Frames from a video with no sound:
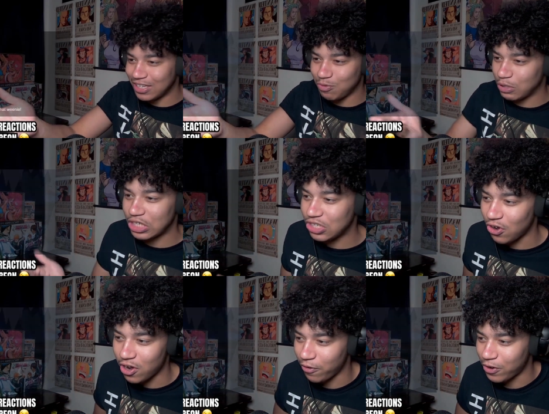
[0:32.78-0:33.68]
We're just
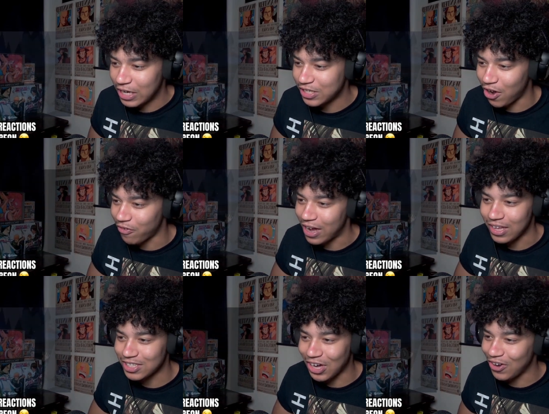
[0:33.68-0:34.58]
starting off crazy already.
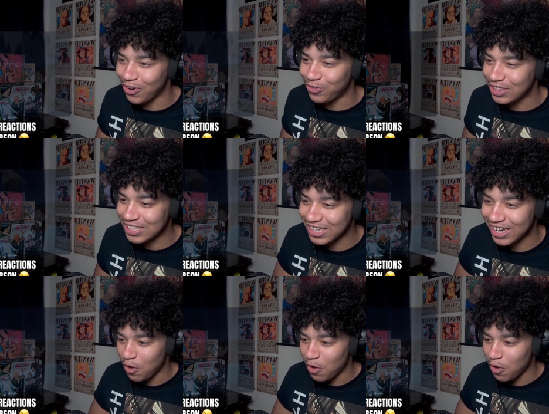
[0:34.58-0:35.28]
Starting off with the shit.